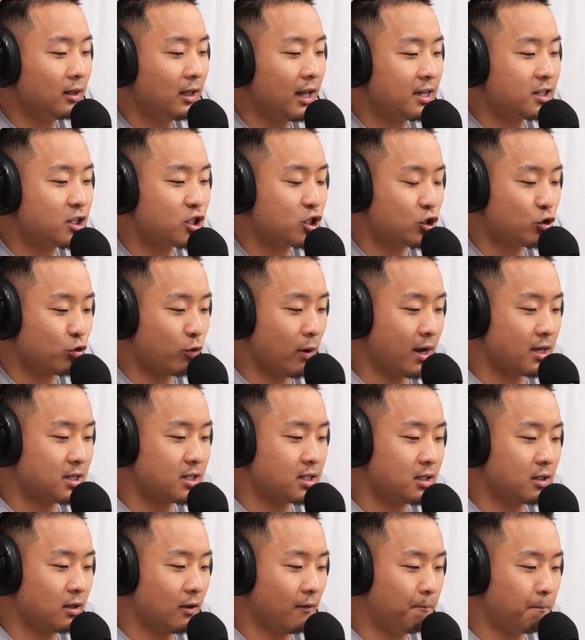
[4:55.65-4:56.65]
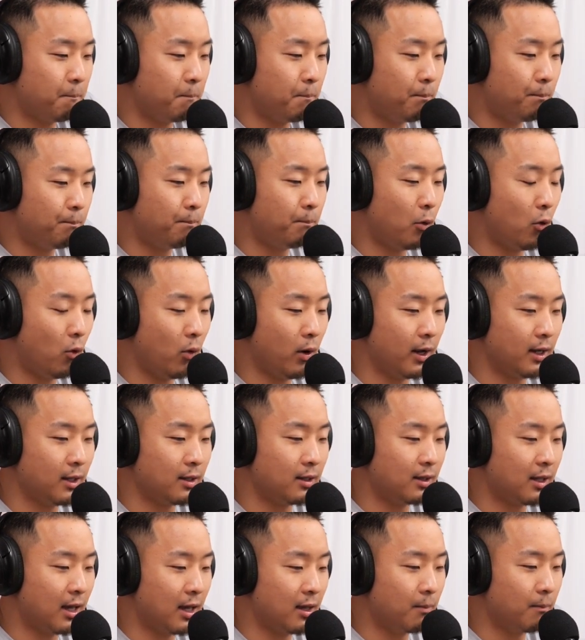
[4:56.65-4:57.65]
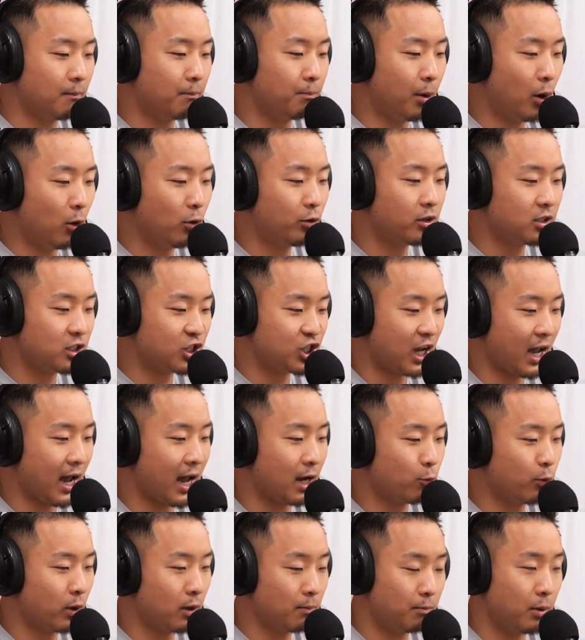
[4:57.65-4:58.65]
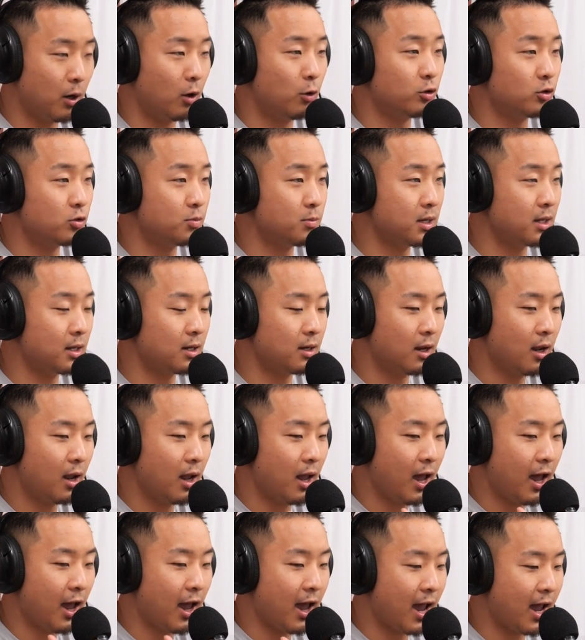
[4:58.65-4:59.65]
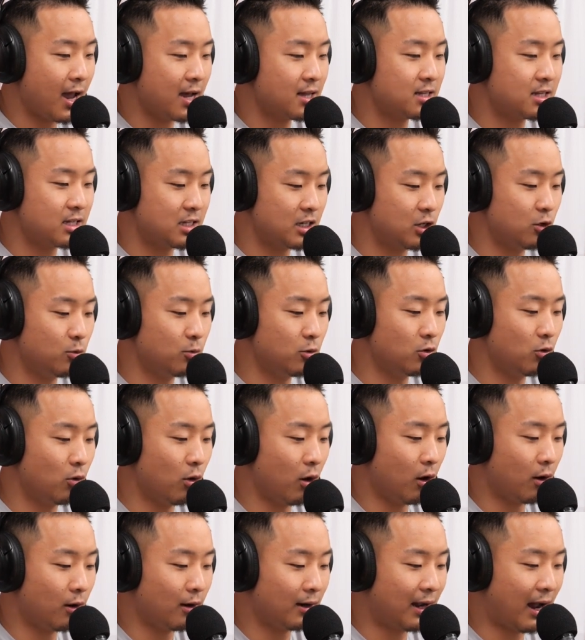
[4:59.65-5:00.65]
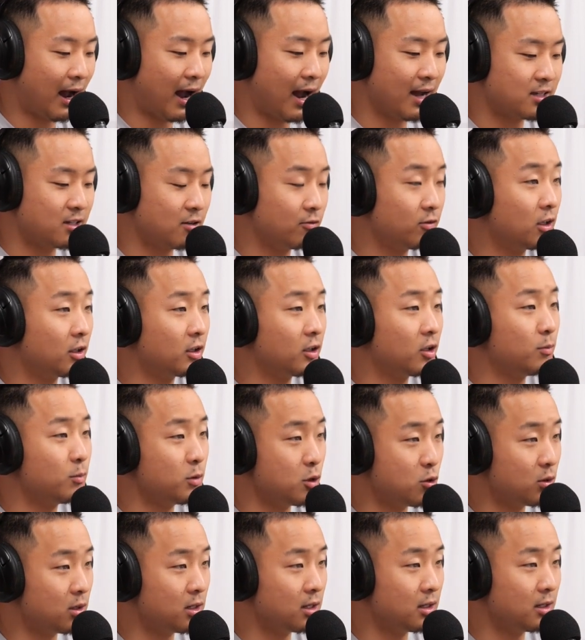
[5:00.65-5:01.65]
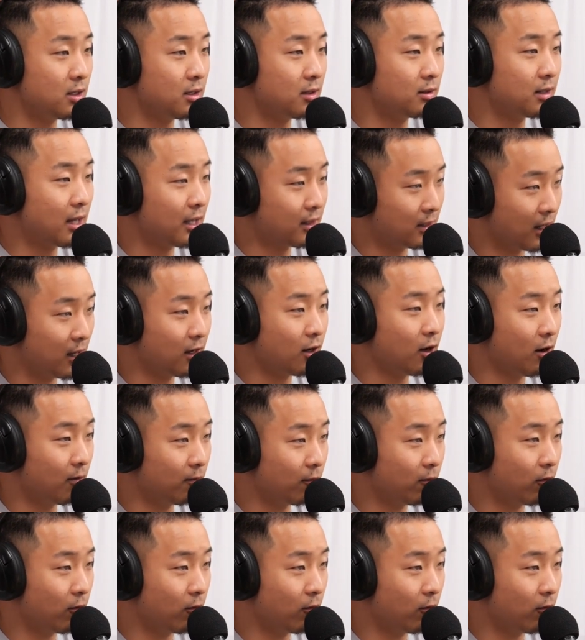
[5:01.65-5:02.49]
Let's stress the point that both Chadwick Boseman and Simu are guys of the community that they come